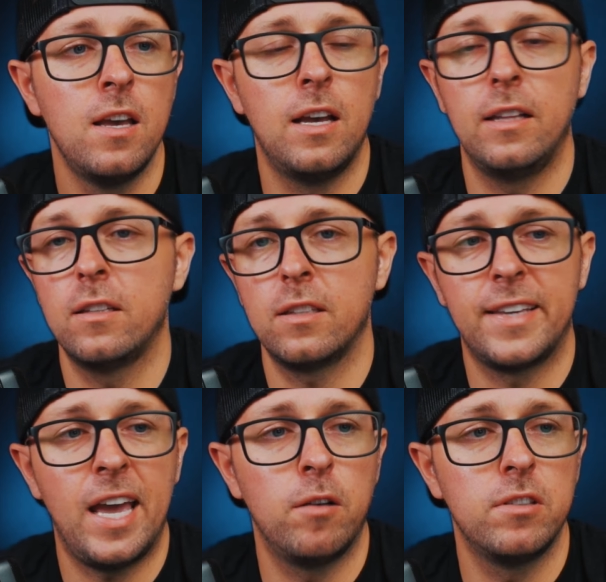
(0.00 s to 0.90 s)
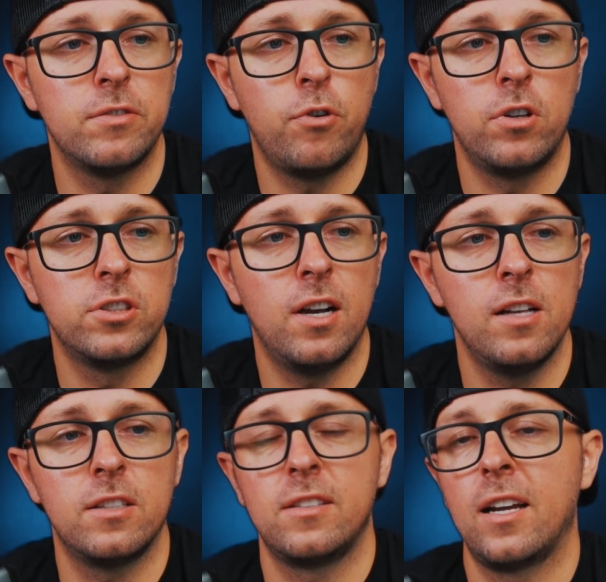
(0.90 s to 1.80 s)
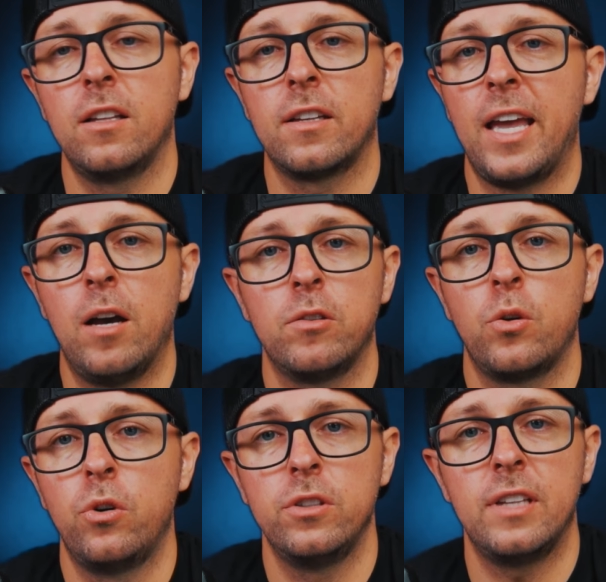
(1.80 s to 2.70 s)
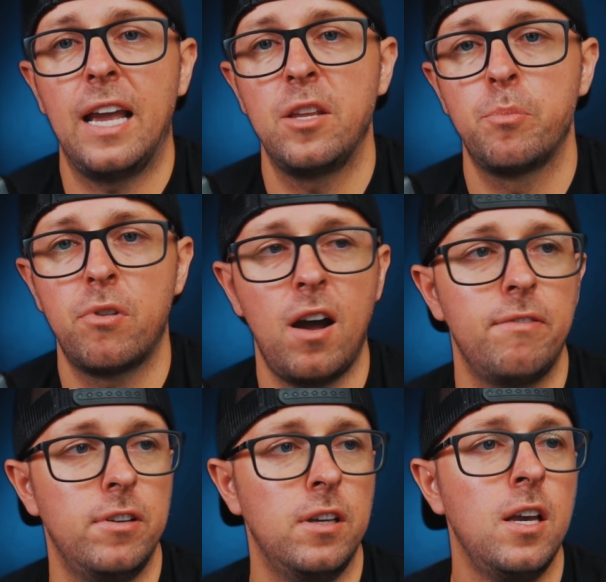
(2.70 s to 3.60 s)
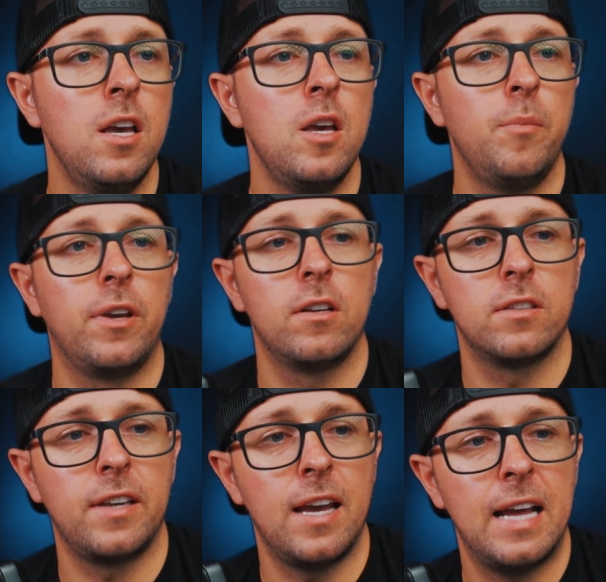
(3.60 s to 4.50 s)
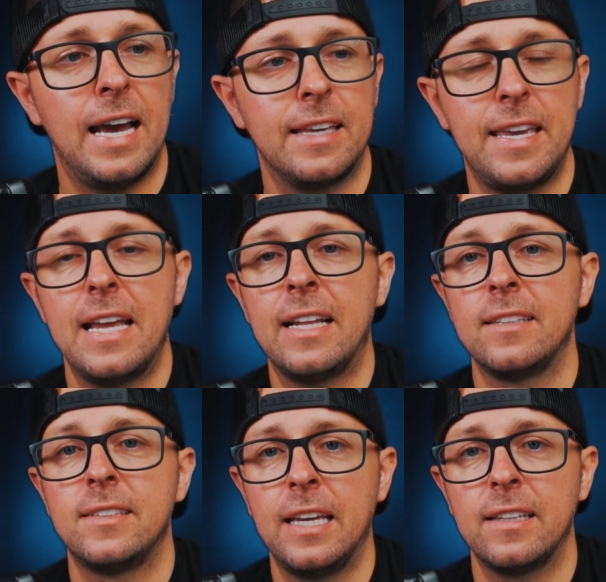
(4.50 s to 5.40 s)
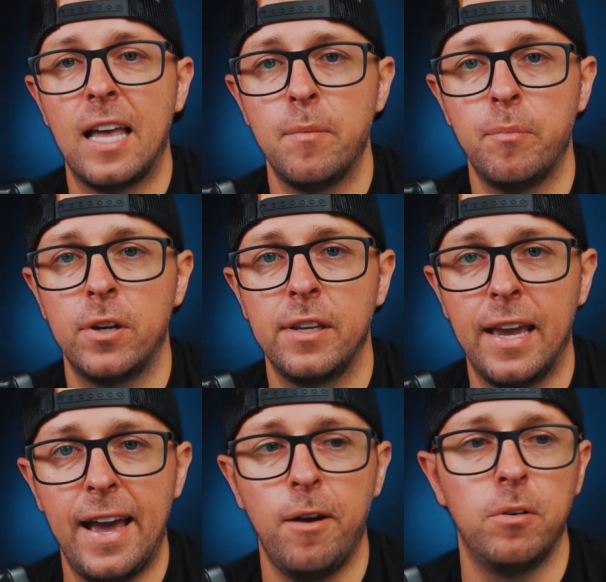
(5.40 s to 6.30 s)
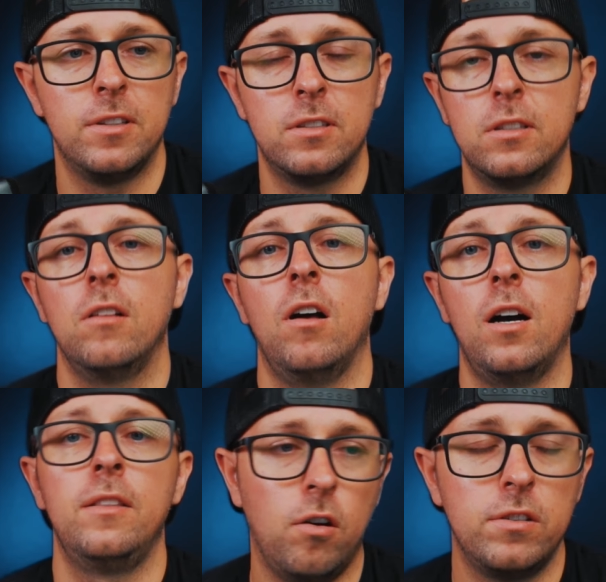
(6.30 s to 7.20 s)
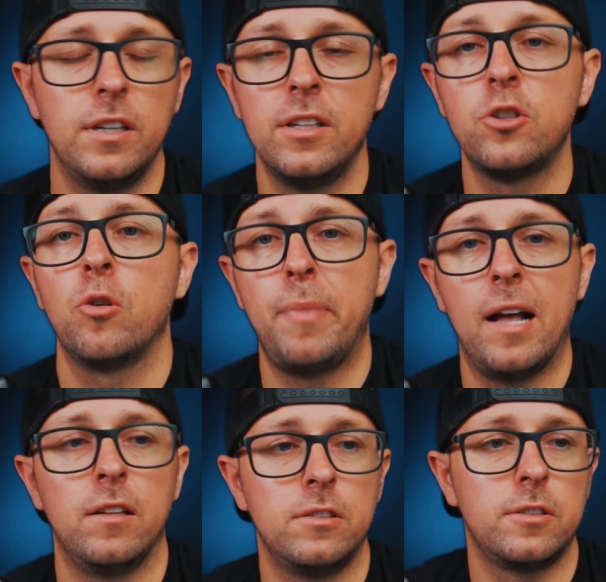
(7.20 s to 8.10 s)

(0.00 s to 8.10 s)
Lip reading: It doesn't count. This $400 is not going to count towards any profit because, again, I cannot take that money out. It's still under the initial balance.